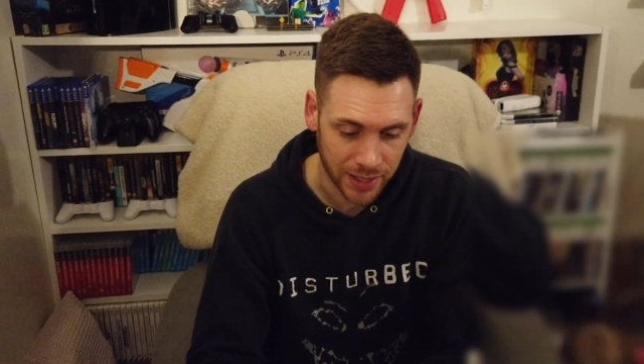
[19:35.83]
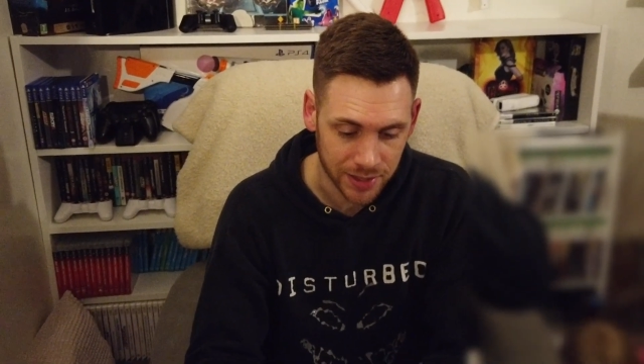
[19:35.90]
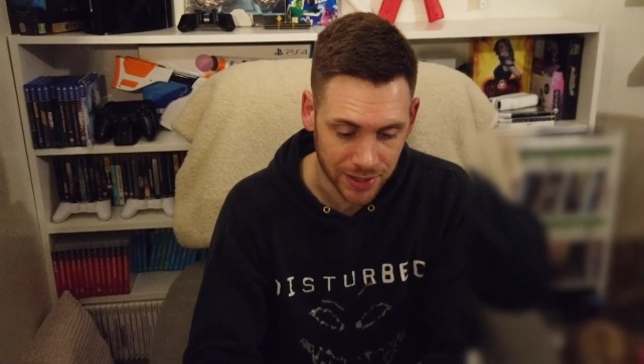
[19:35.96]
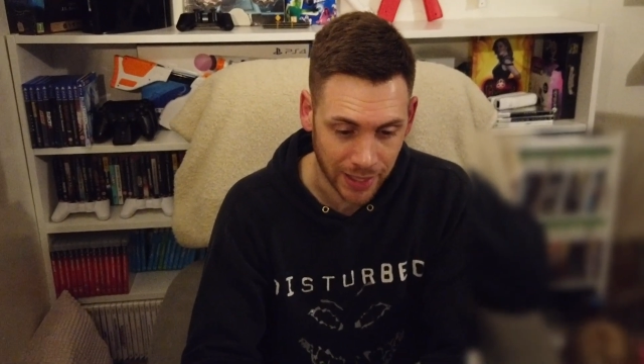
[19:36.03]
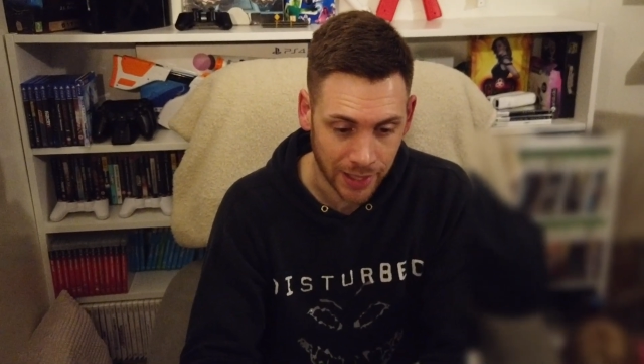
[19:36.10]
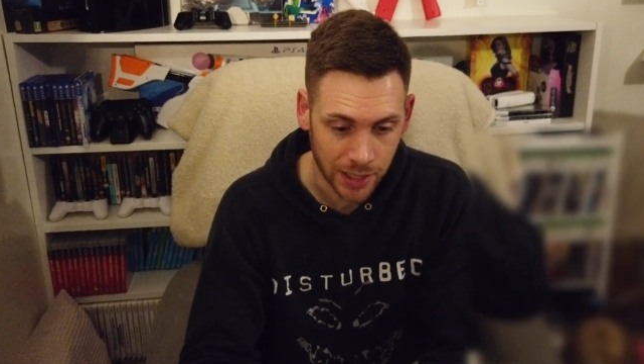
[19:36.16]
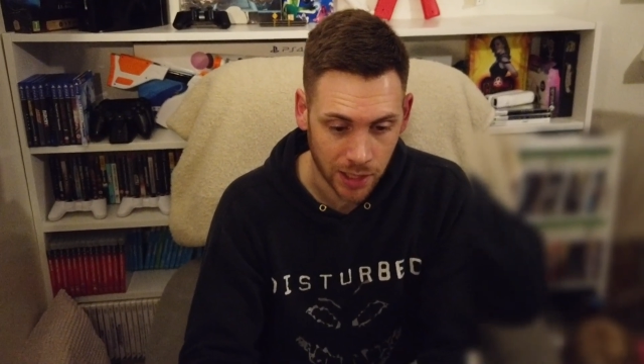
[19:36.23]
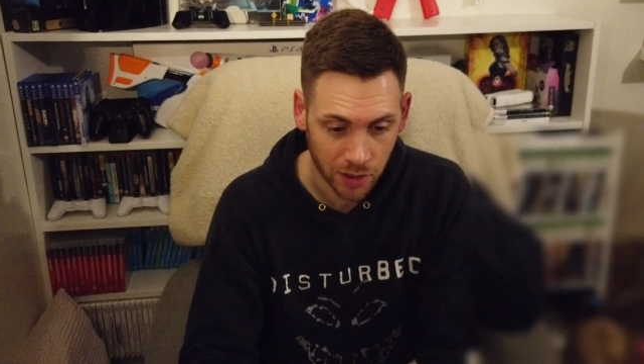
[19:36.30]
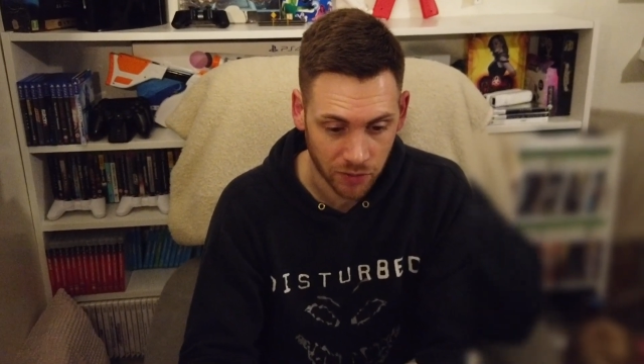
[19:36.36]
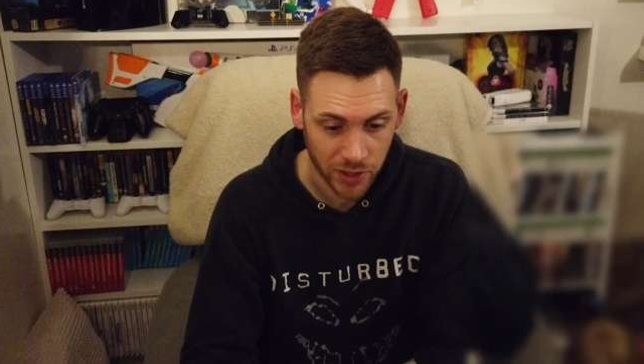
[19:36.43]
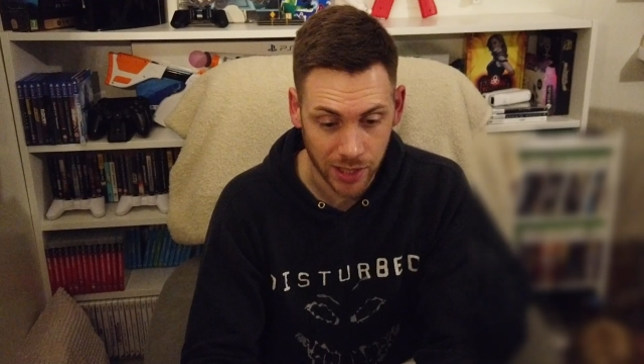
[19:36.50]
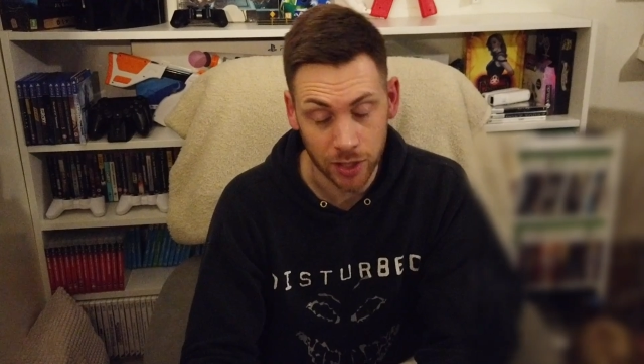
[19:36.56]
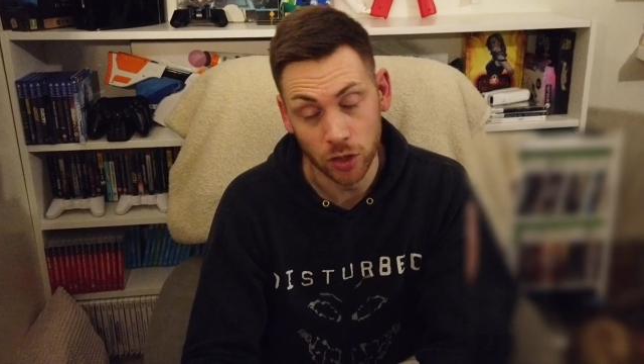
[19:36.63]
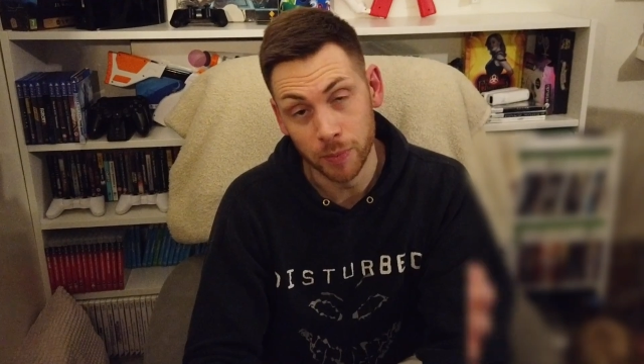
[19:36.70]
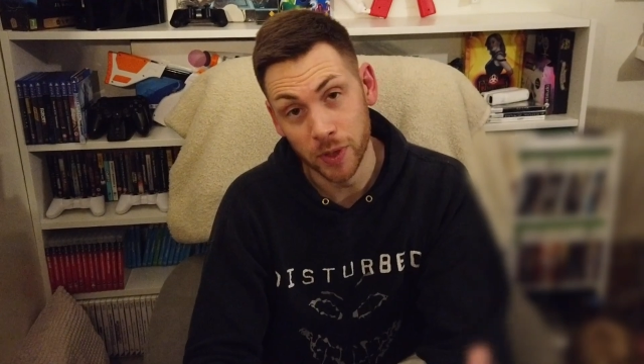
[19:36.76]
is like a
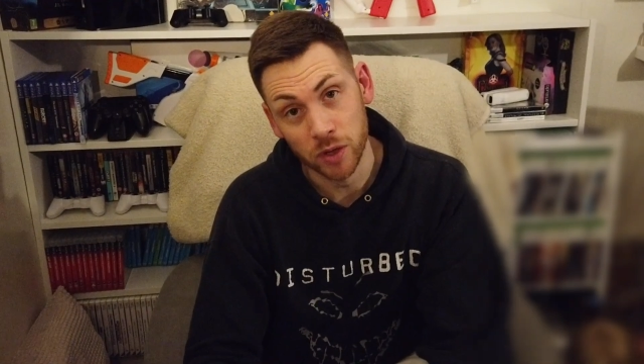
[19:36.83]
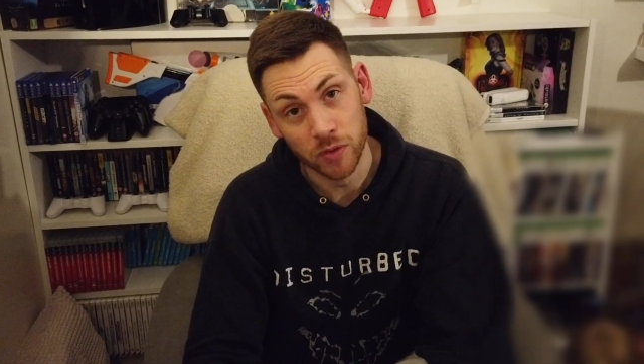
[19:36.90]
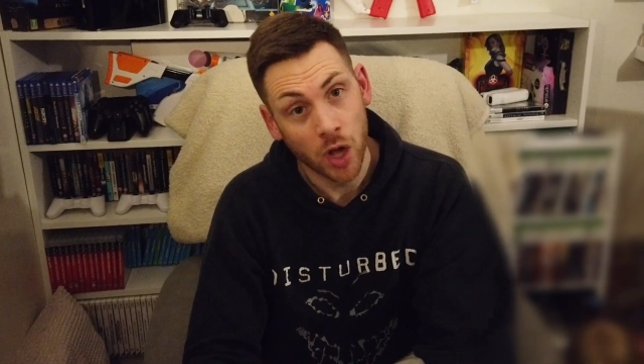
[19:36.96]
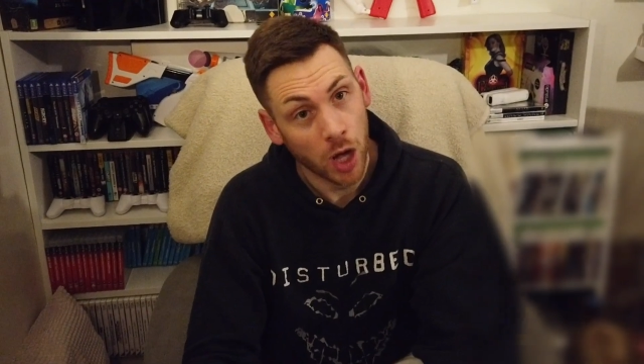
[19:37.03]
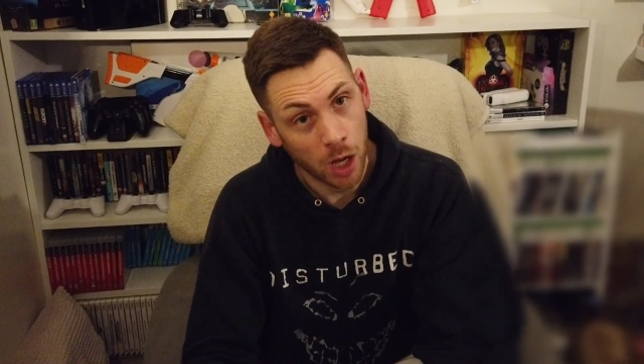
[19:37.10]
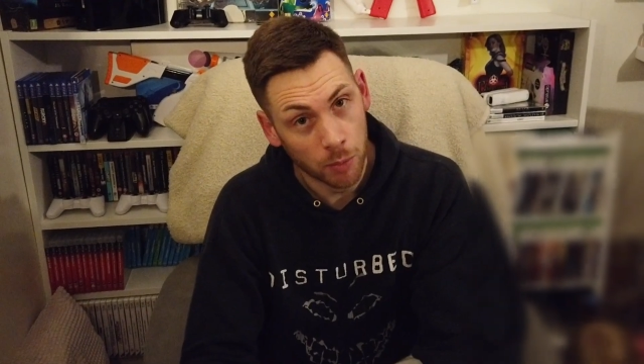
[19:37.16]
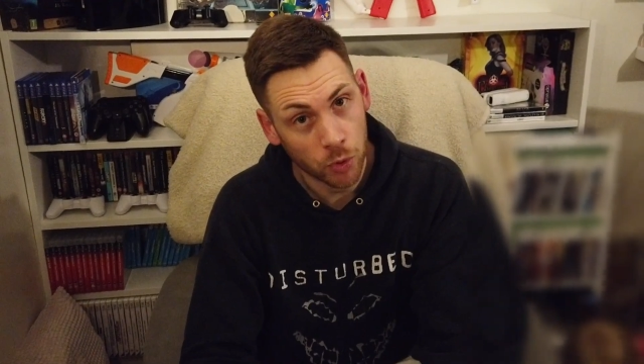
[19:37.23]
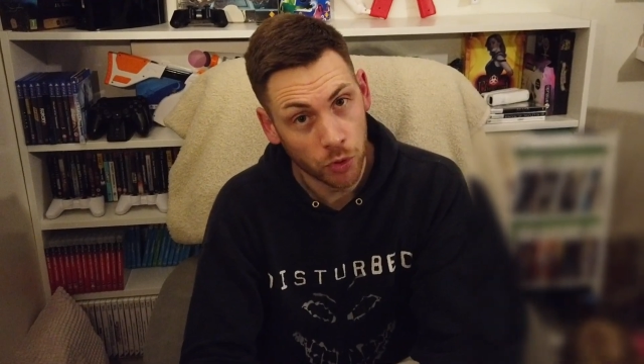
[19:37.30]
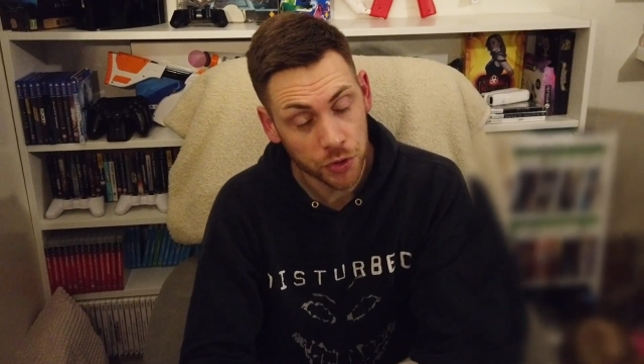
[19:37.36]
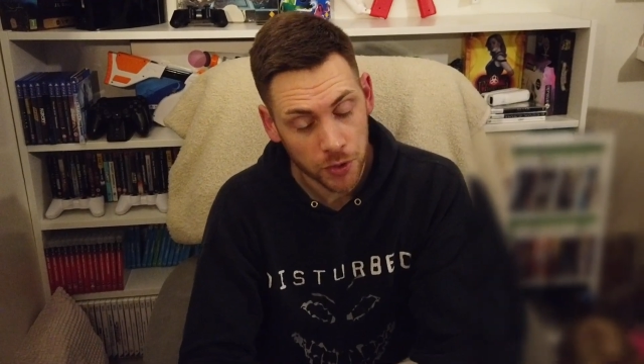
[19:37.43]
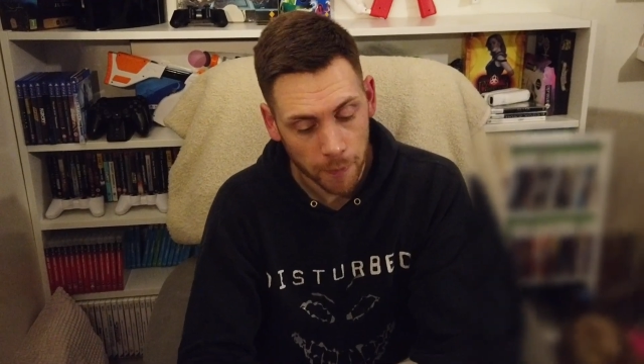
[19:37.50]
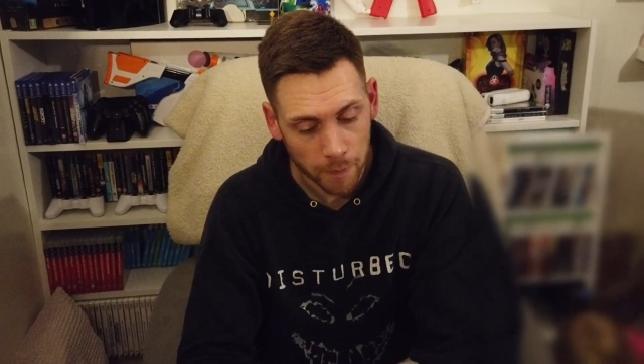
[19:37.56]
lovely little bit of cardboard.